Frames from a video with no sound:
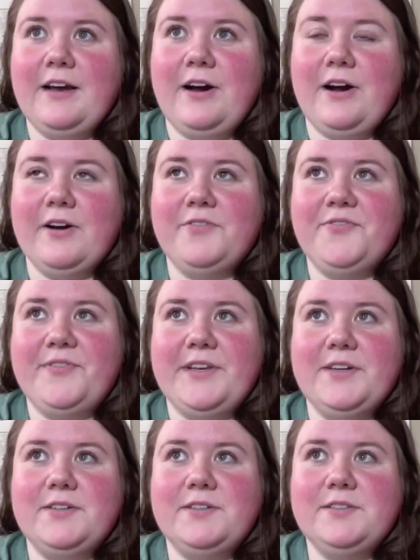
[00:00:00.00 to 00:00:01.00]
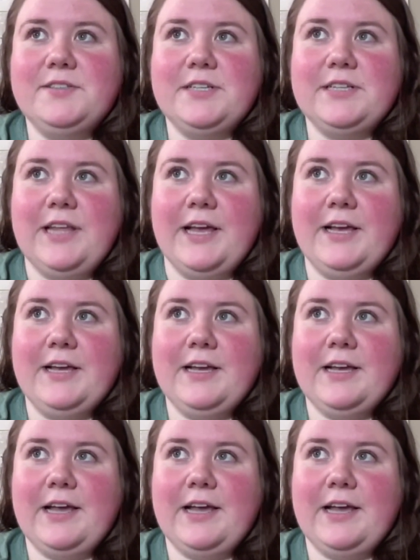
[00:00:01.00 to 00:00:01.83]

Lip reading: our field, like